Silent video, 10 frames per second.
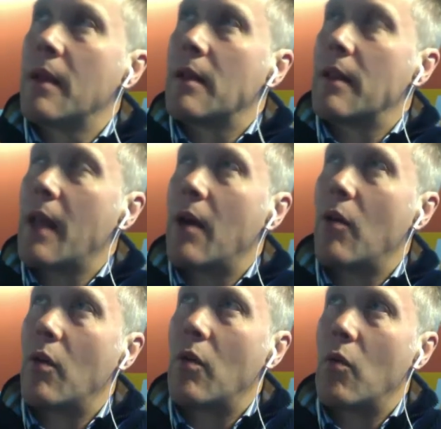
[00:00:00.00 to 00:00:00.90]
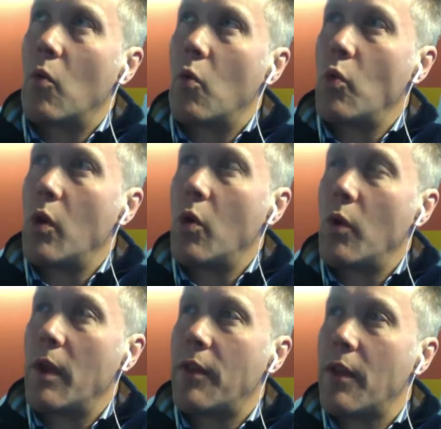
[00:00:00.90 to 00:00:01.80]
Now,
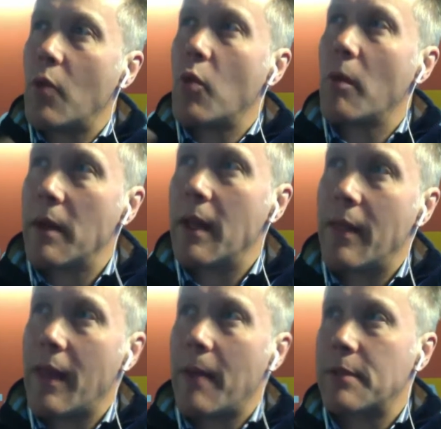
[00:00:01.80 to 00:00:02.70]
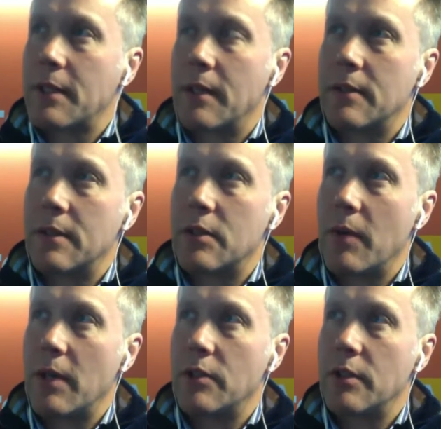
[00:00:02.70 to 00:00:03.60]
with a woman in that particular
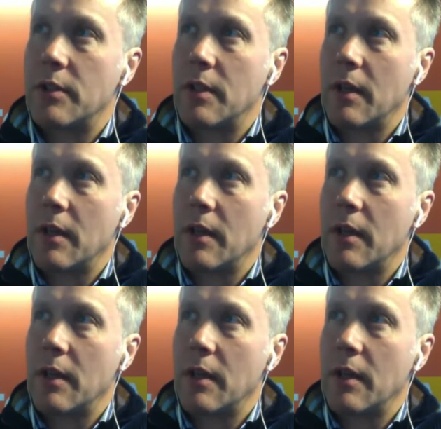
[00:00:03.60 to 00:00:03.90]
situation,